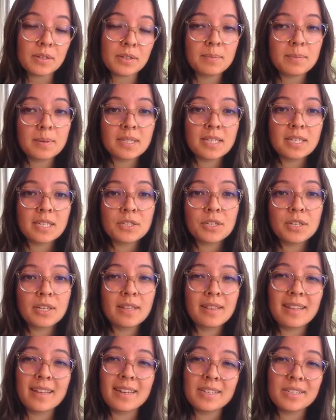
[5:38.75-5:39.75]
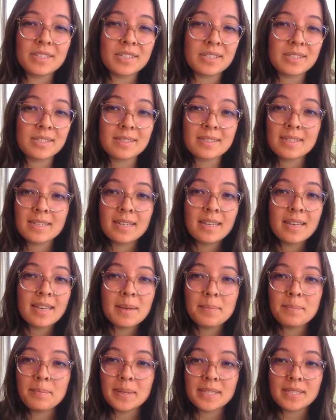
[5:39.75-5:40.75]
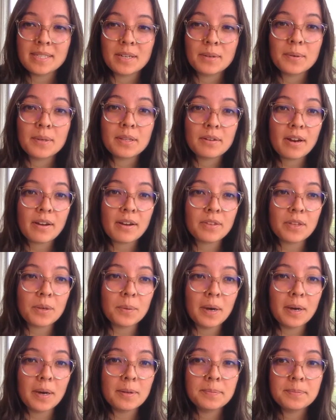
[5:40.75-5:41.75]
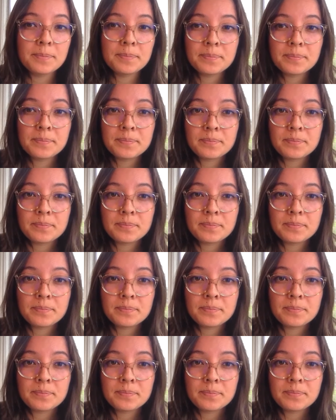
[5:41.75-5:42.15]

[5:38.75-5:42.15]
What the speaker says: computation that is just missing with GraphQL.